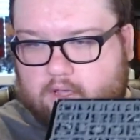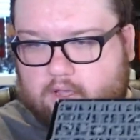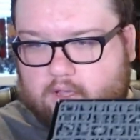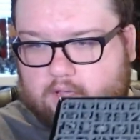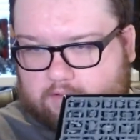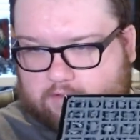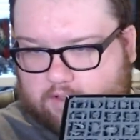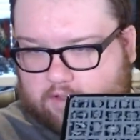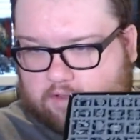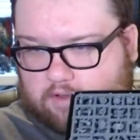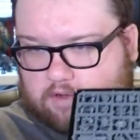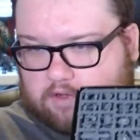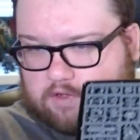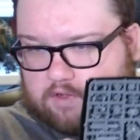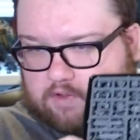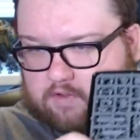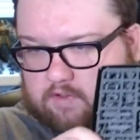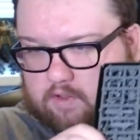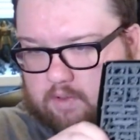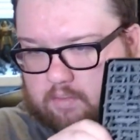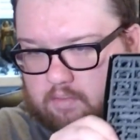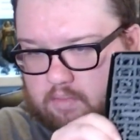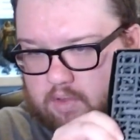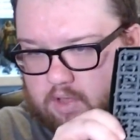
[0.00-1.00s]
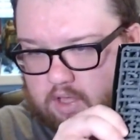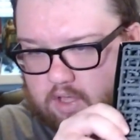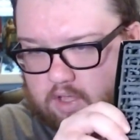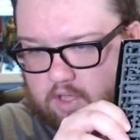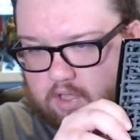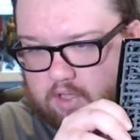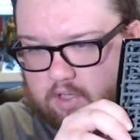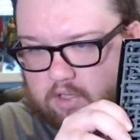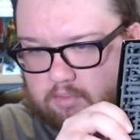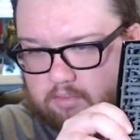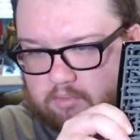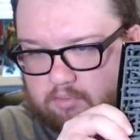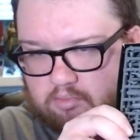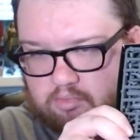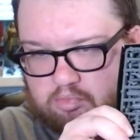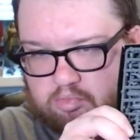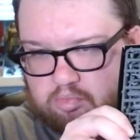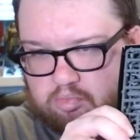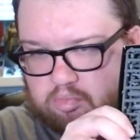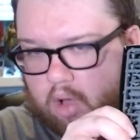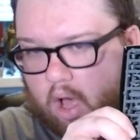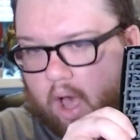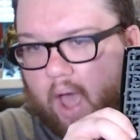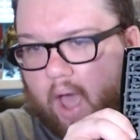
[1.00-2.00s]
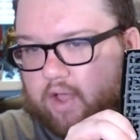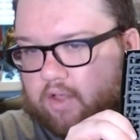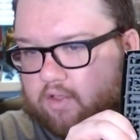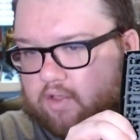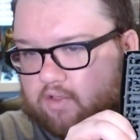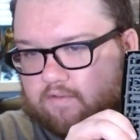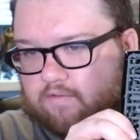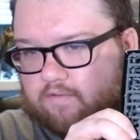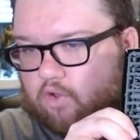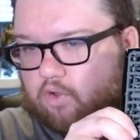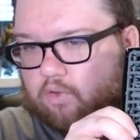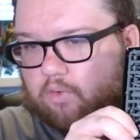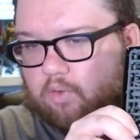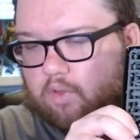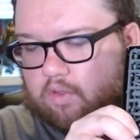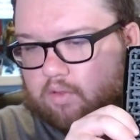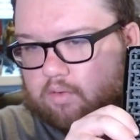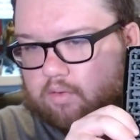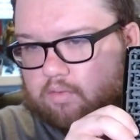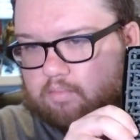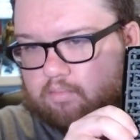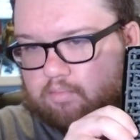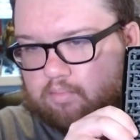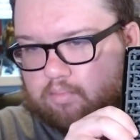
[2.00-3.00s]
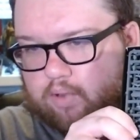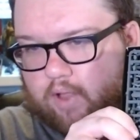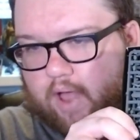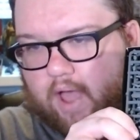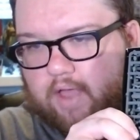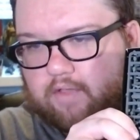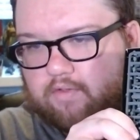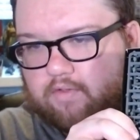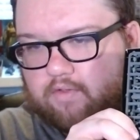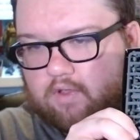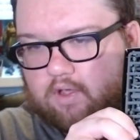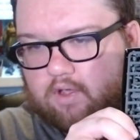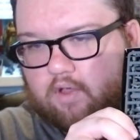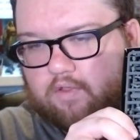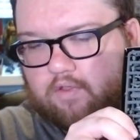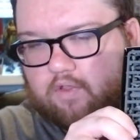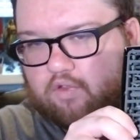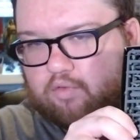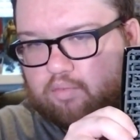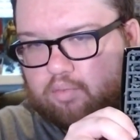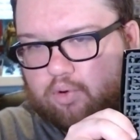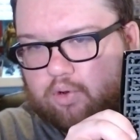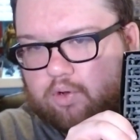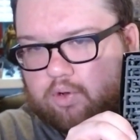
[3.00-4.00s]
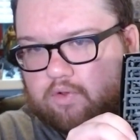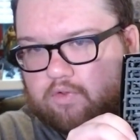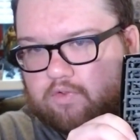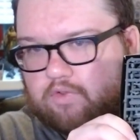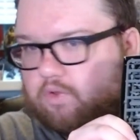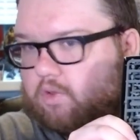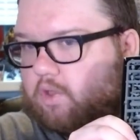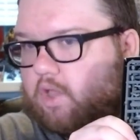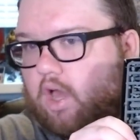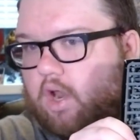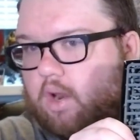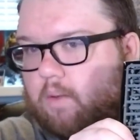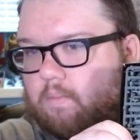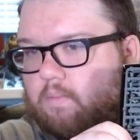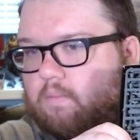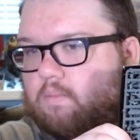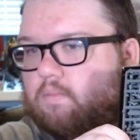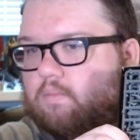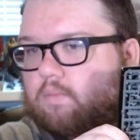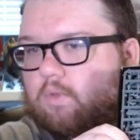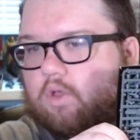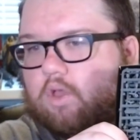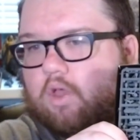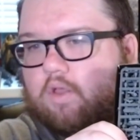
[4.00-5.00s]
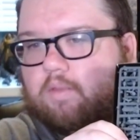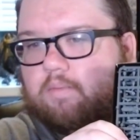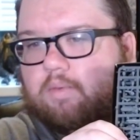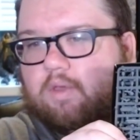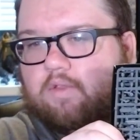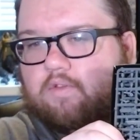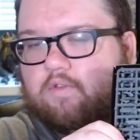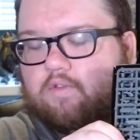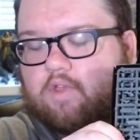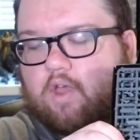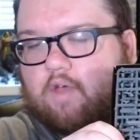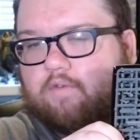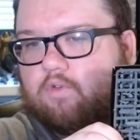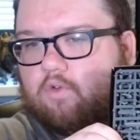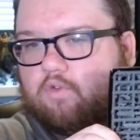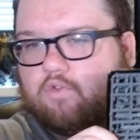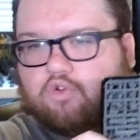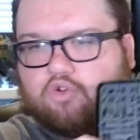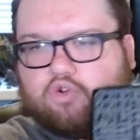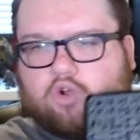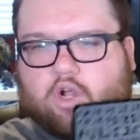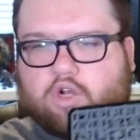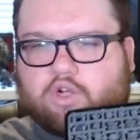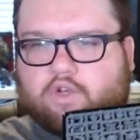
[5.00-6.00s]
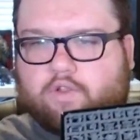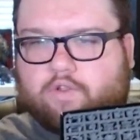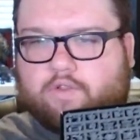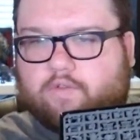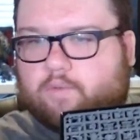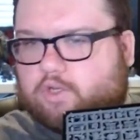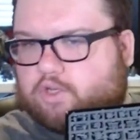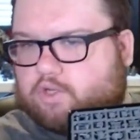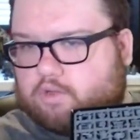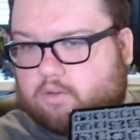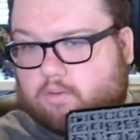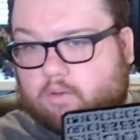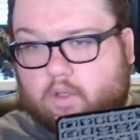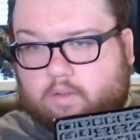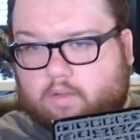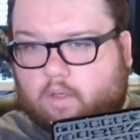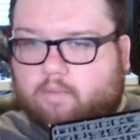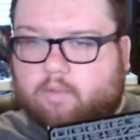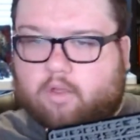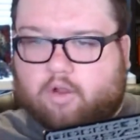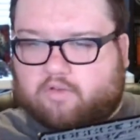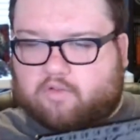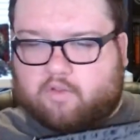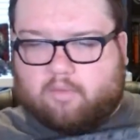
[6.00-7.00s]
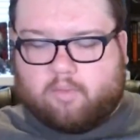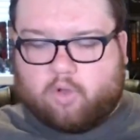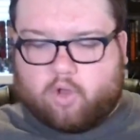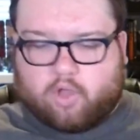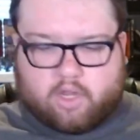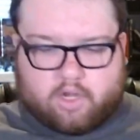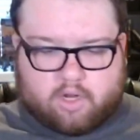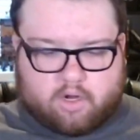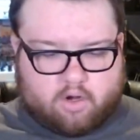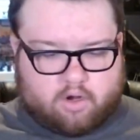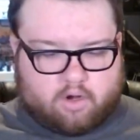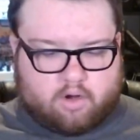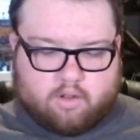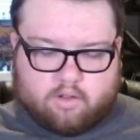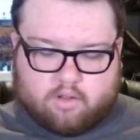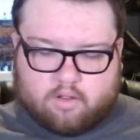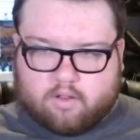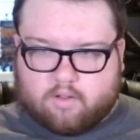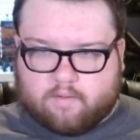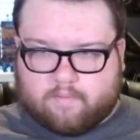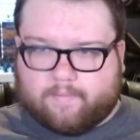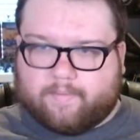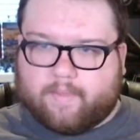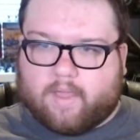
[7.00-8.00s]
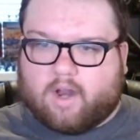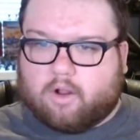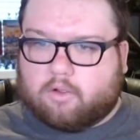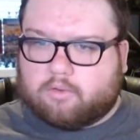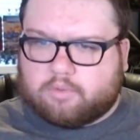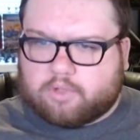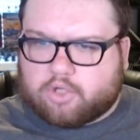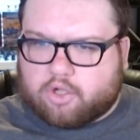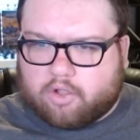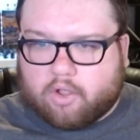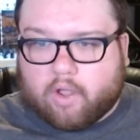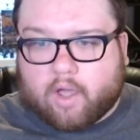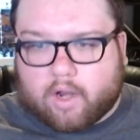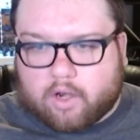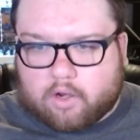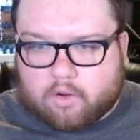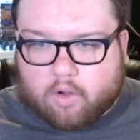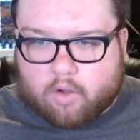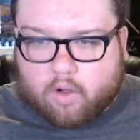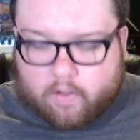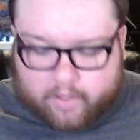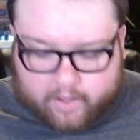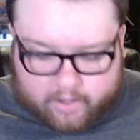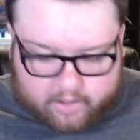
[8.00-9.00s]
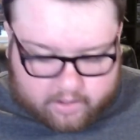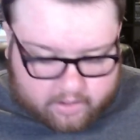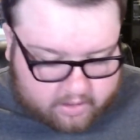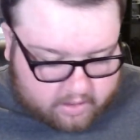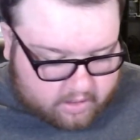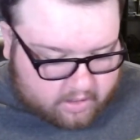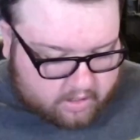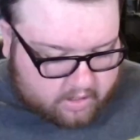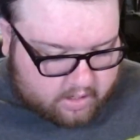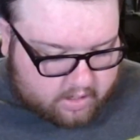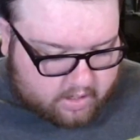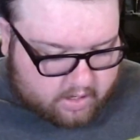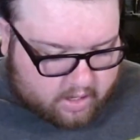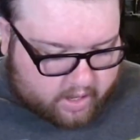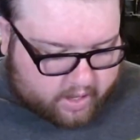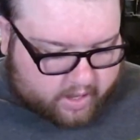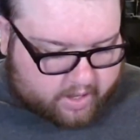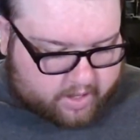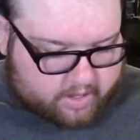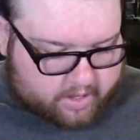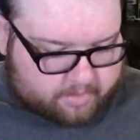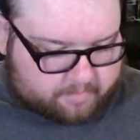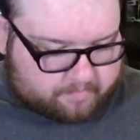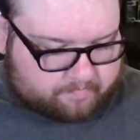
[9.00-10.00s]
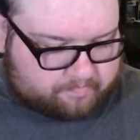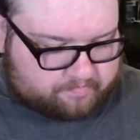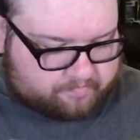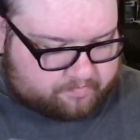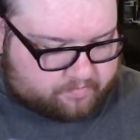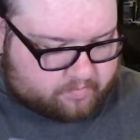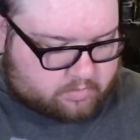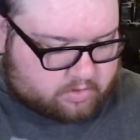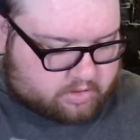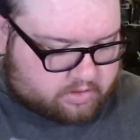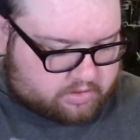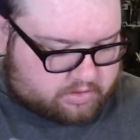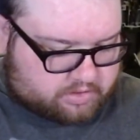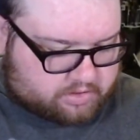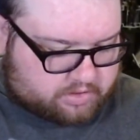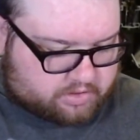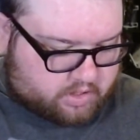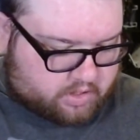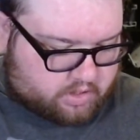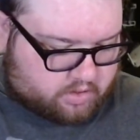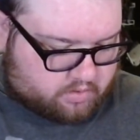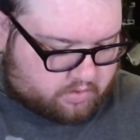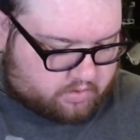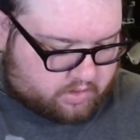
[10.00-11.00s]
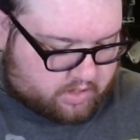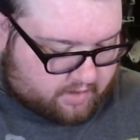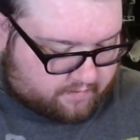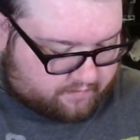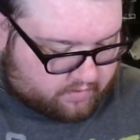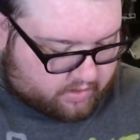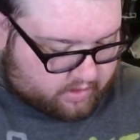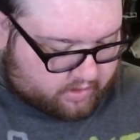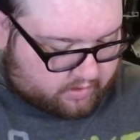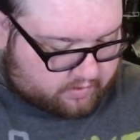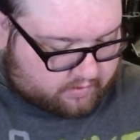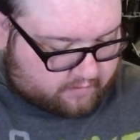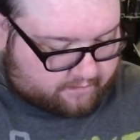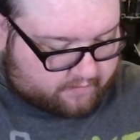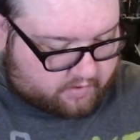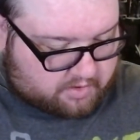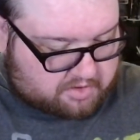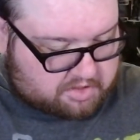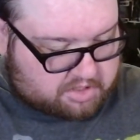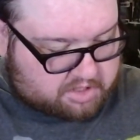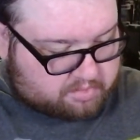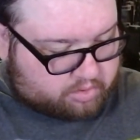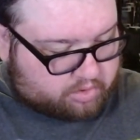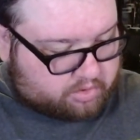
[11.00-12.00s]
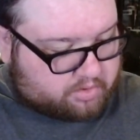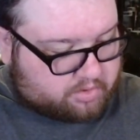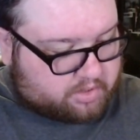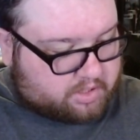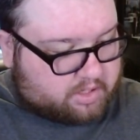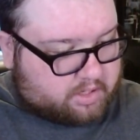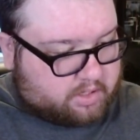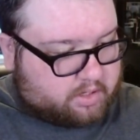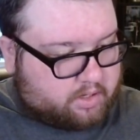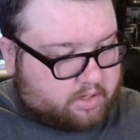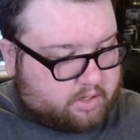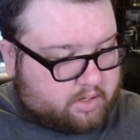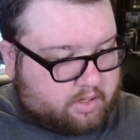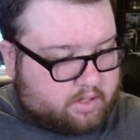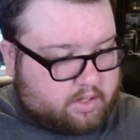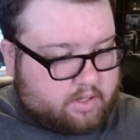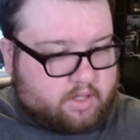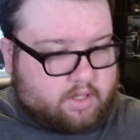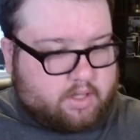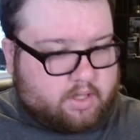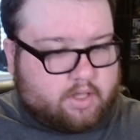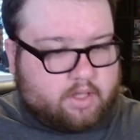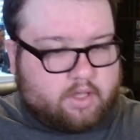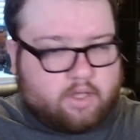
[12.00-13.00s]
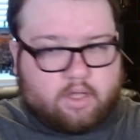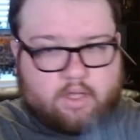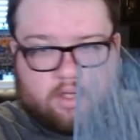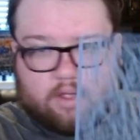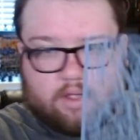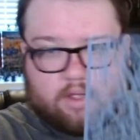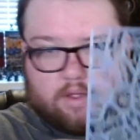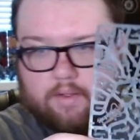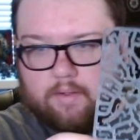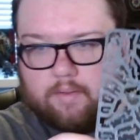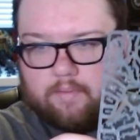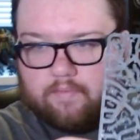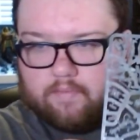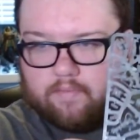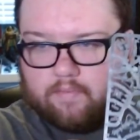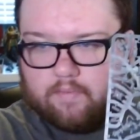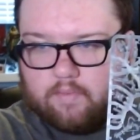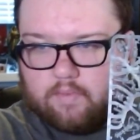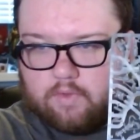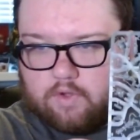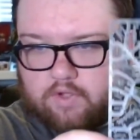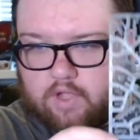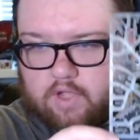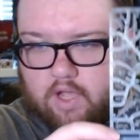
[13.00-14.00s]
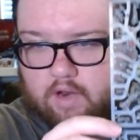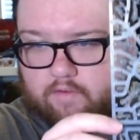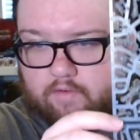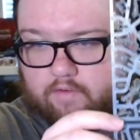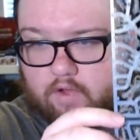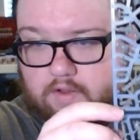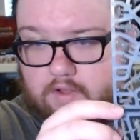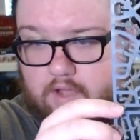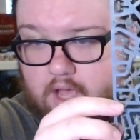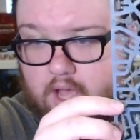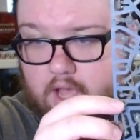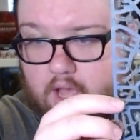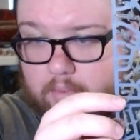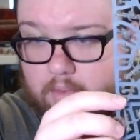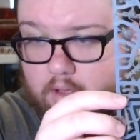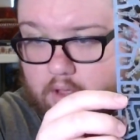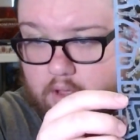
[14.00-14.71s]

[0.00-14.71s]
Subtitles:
So it's just a big box filled with plastic on the sprues. You cut the pieces off. There's instructions, which there's a book in here that'll show you how to do all that. So we have like the first sprue here, just kind of on top.